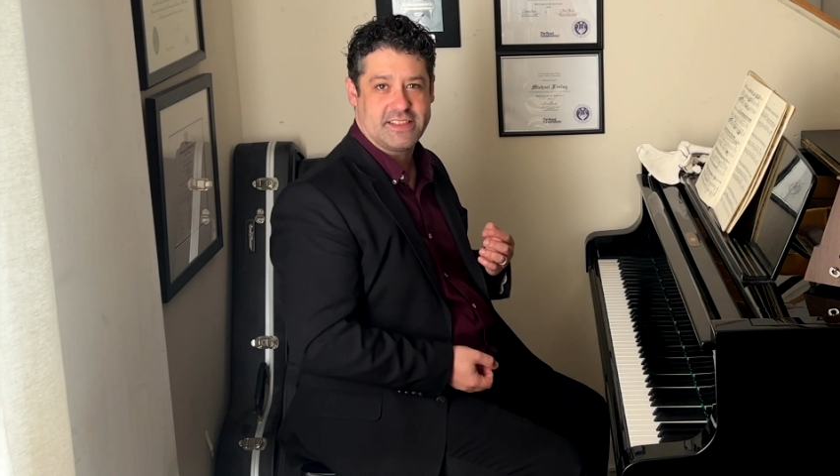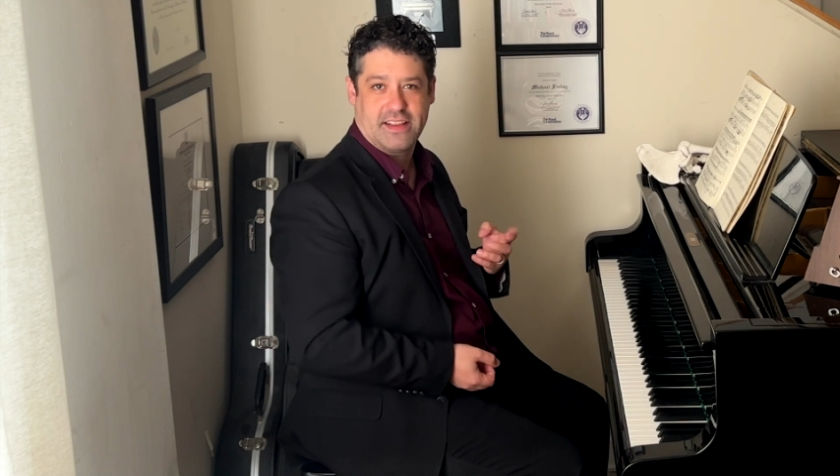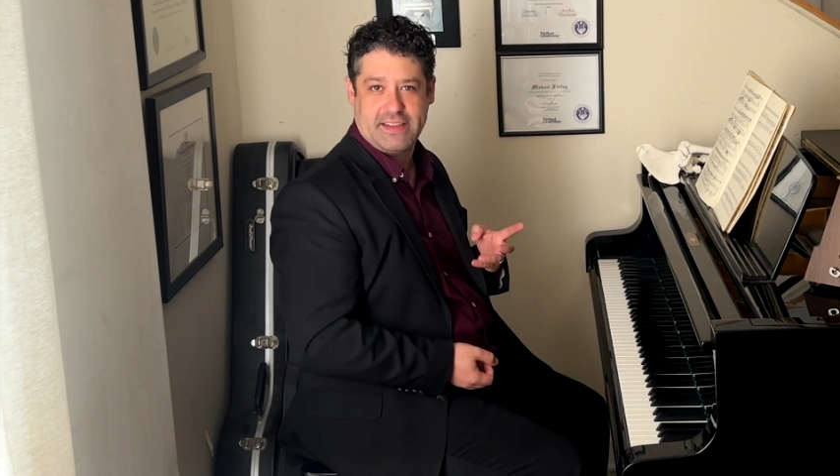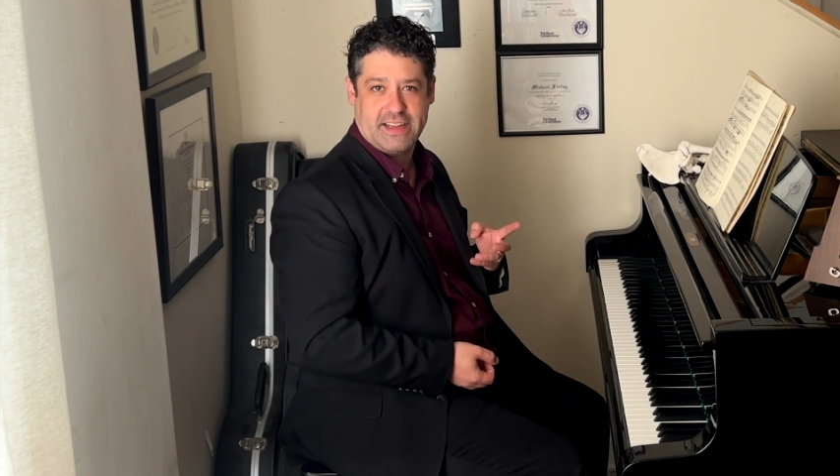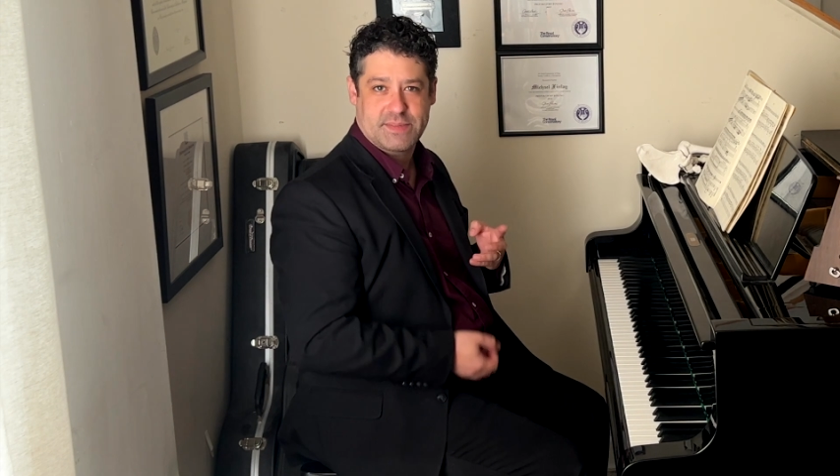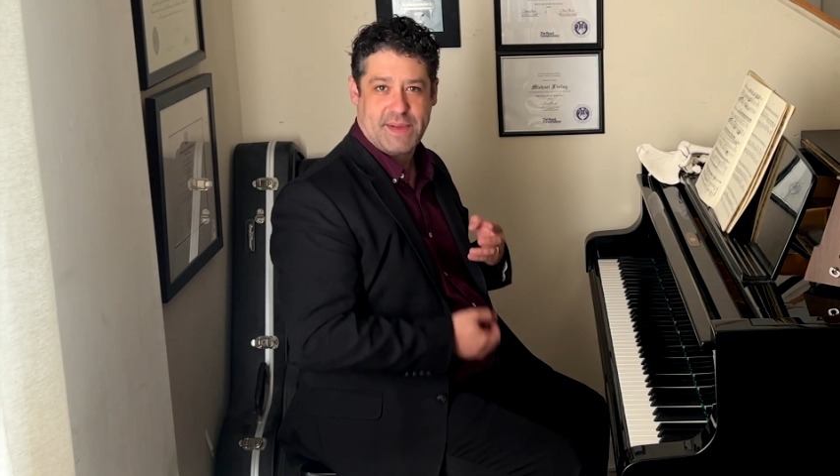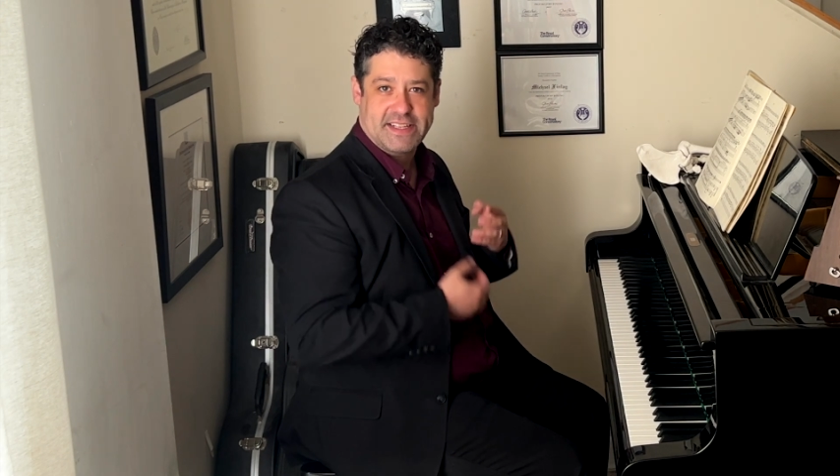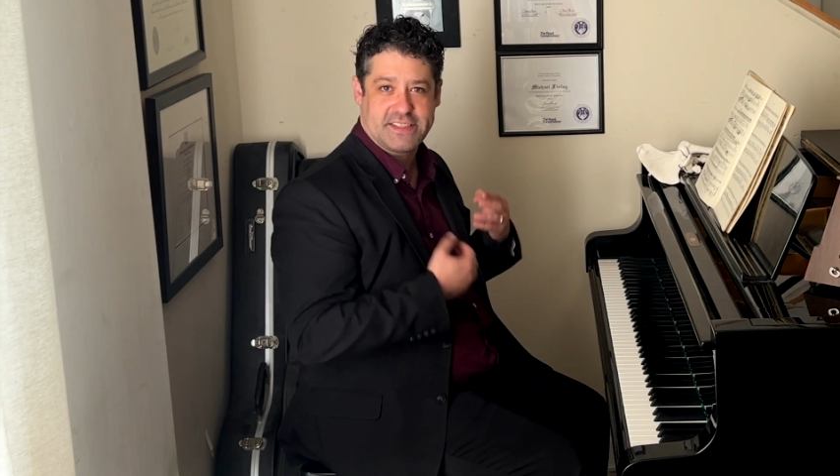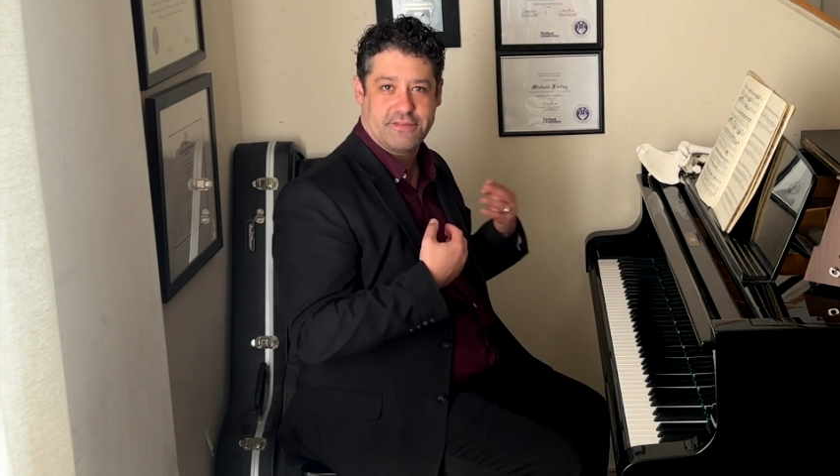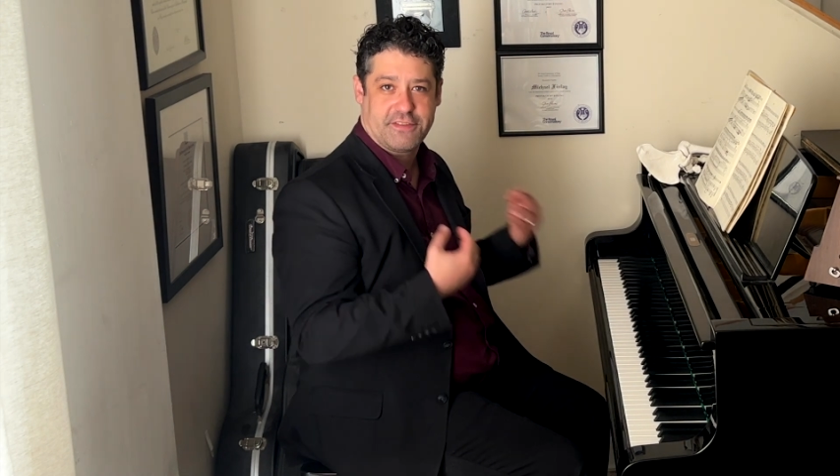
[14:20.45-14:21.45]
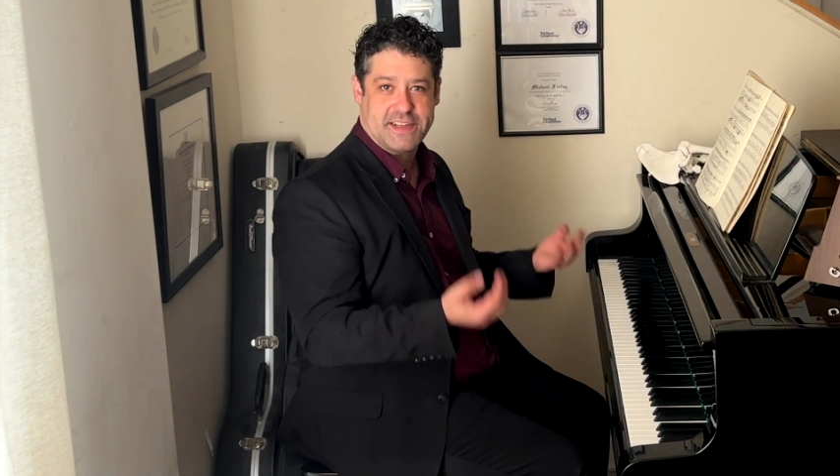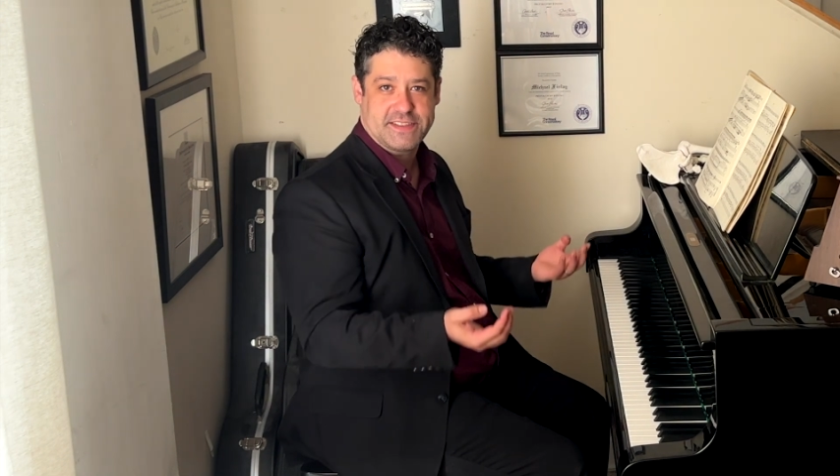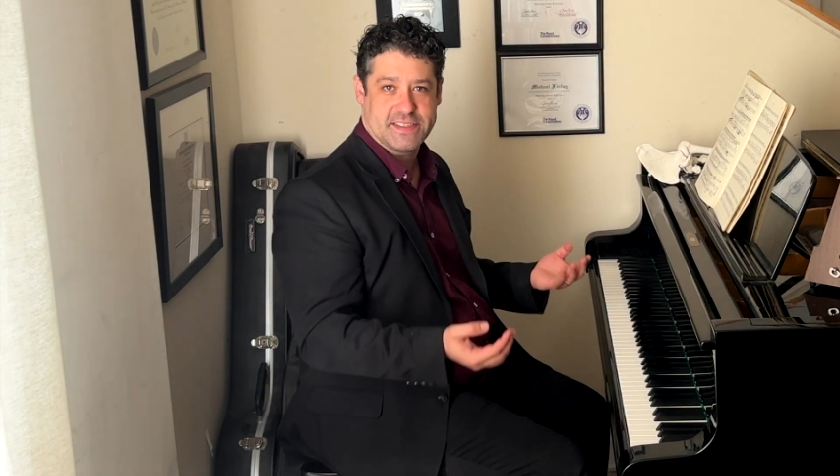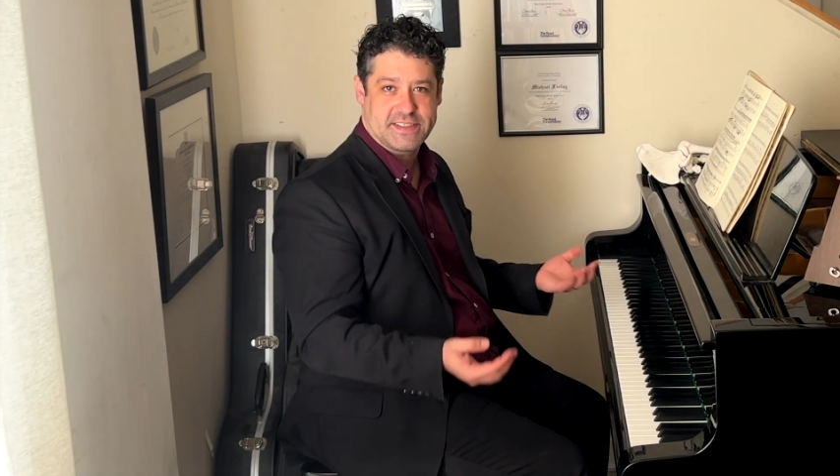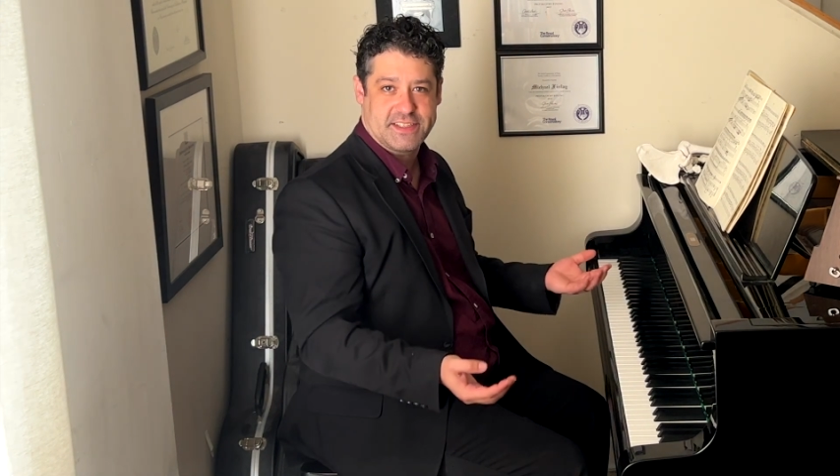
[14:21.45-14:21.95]
and the expansive
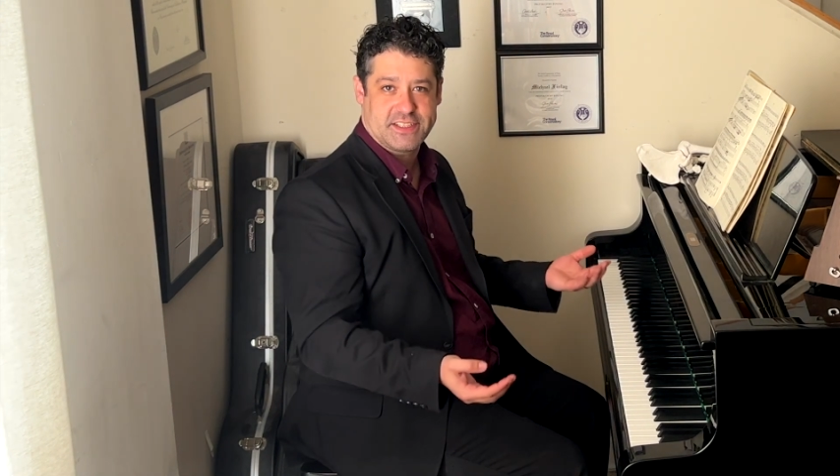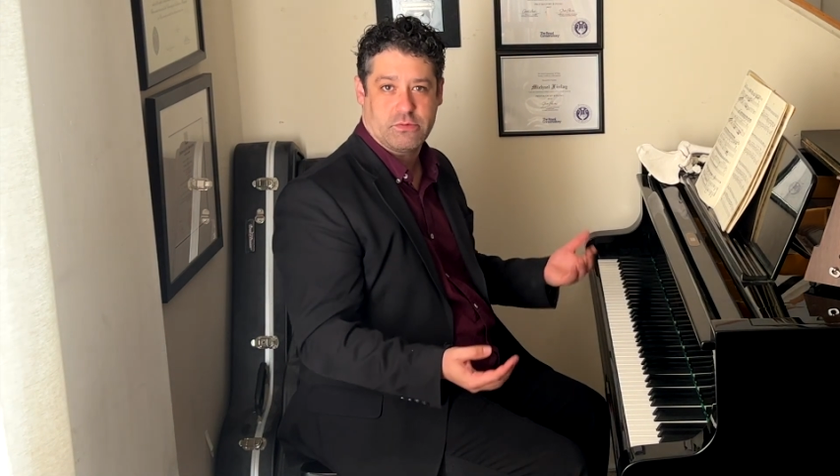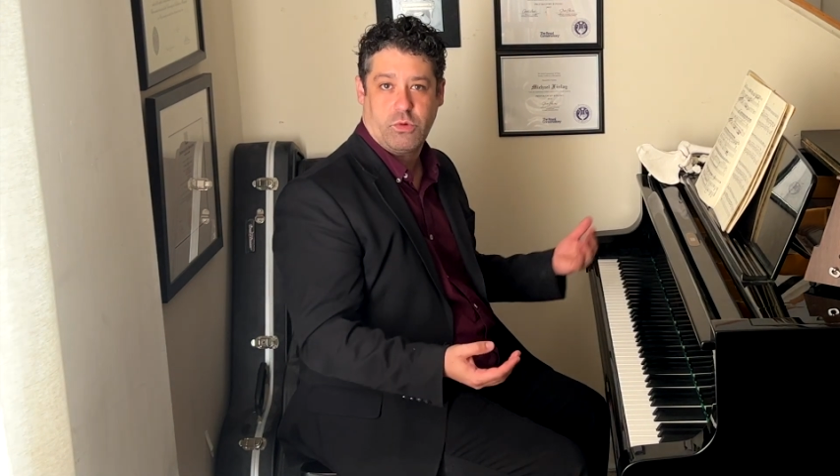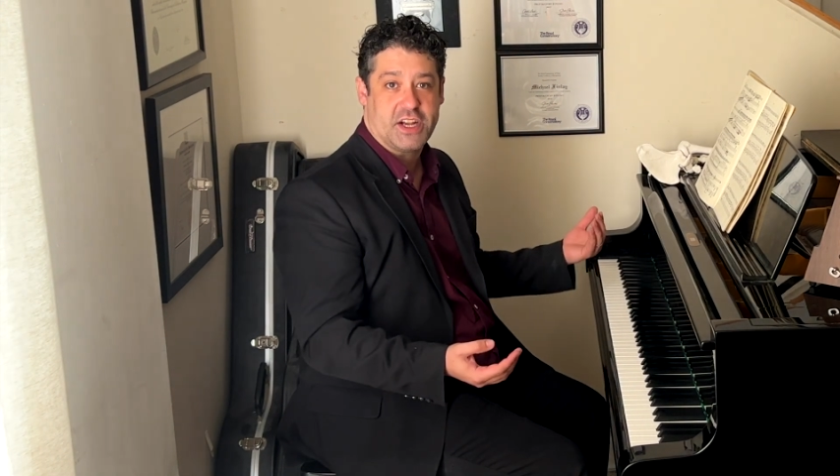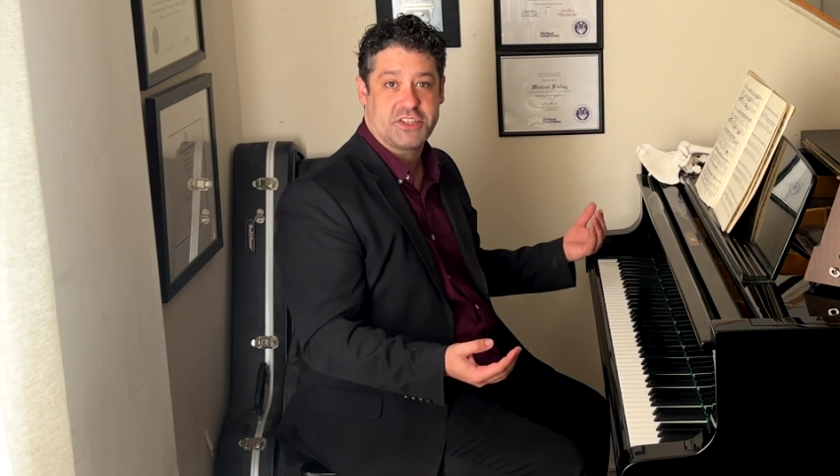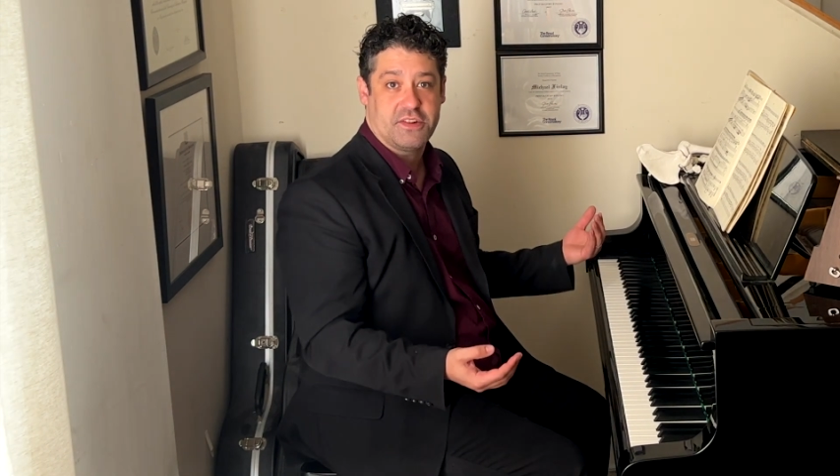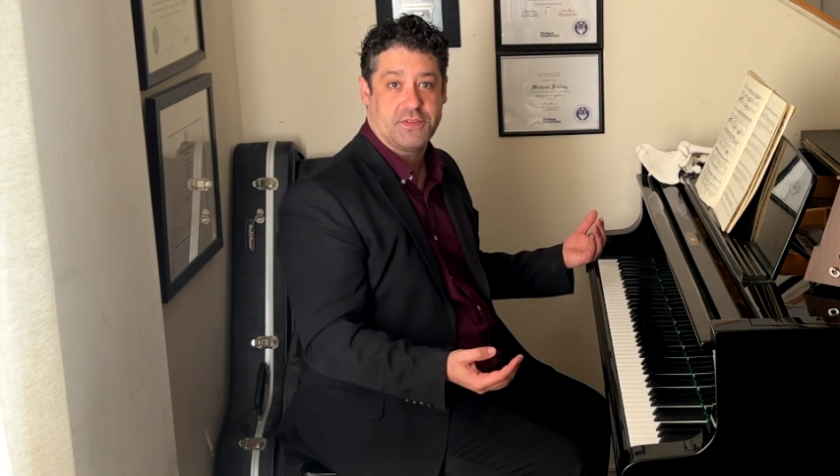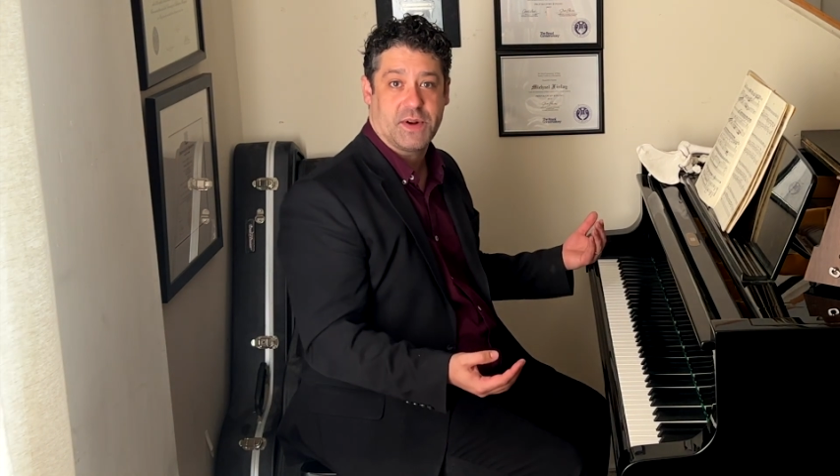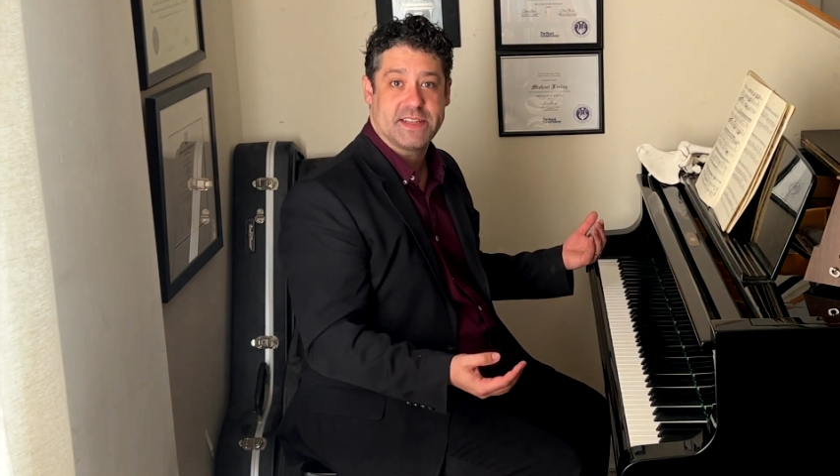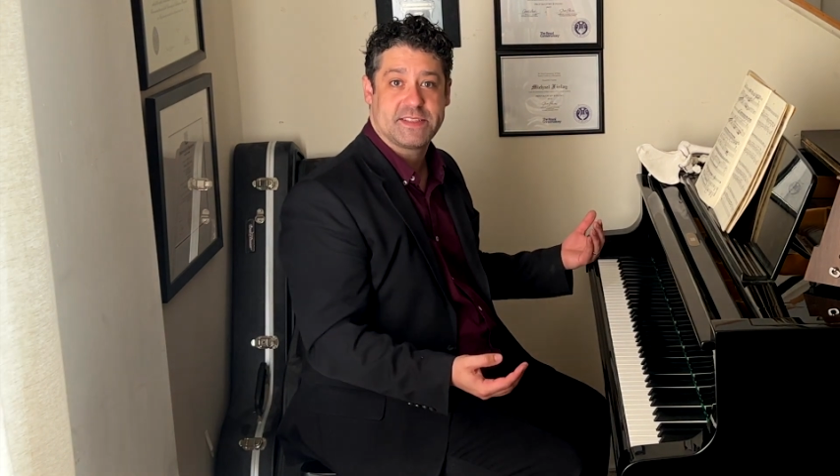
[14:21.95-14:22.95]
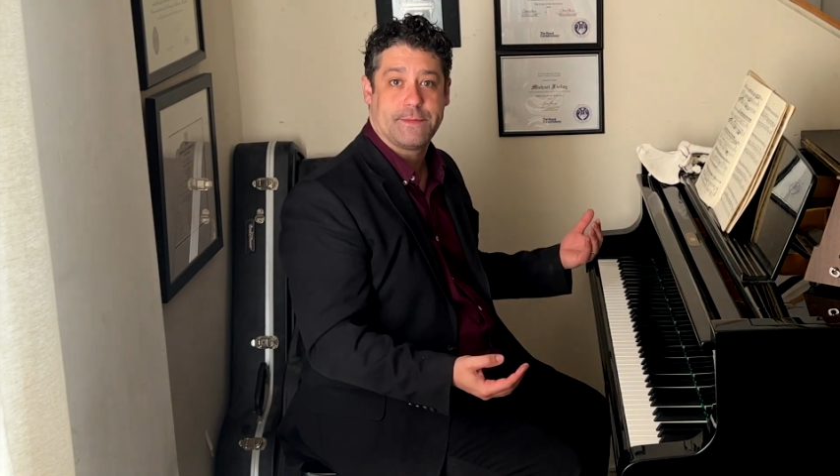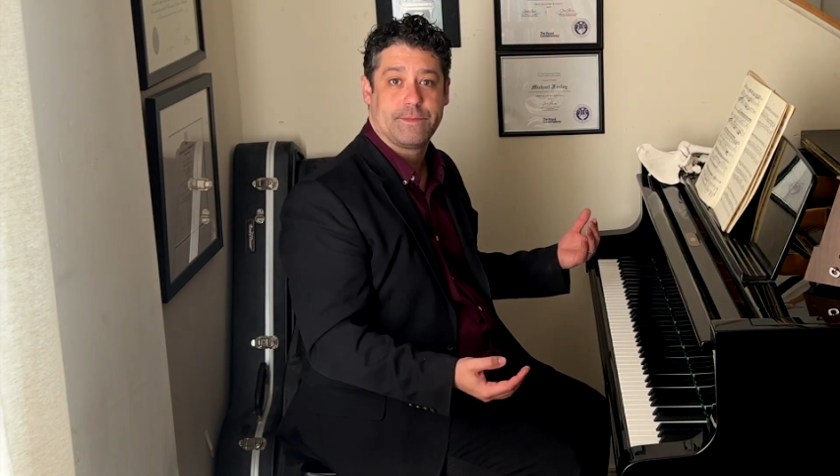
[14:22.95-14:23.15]
phrases that just wash over us.